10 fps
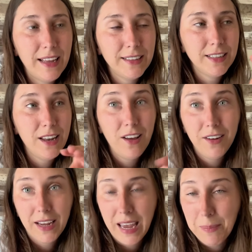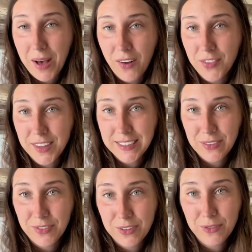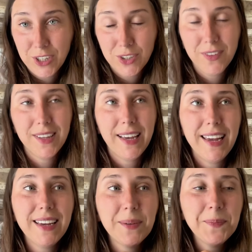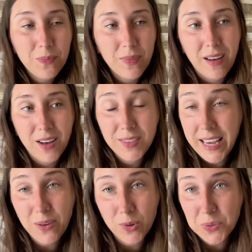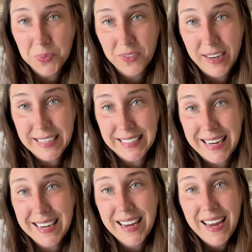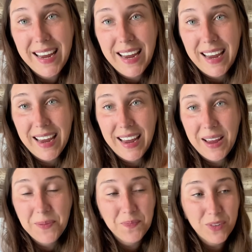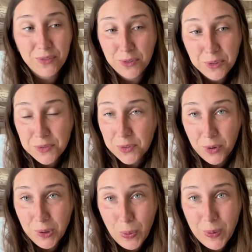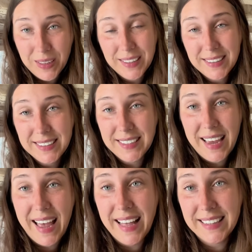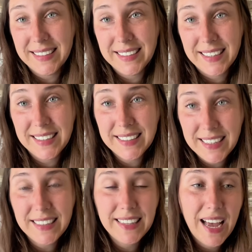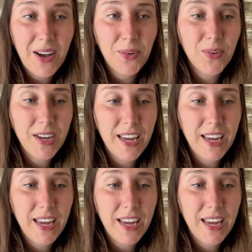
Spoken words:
learning about the different fish of the lake. Lake was providing food for locals, and still now